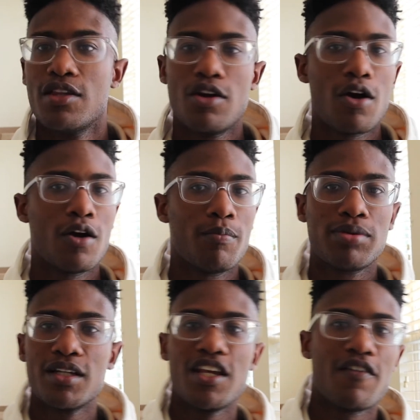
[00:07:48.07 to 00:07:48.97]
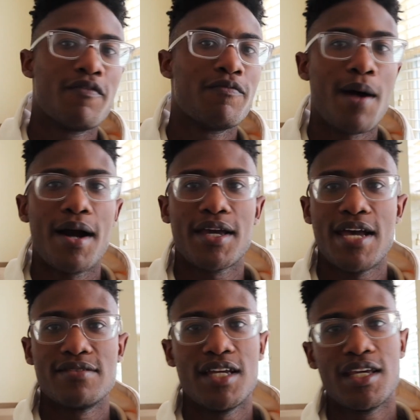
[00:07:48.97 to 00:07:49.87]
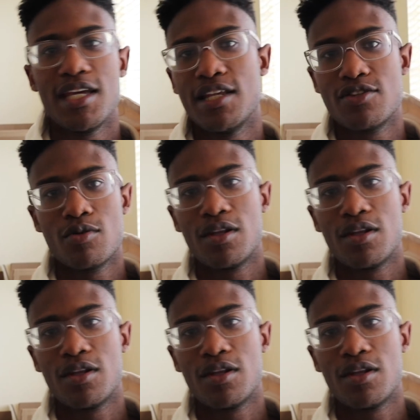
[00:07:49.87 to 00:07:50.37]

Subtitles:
There are plenty of podcasts dedicated to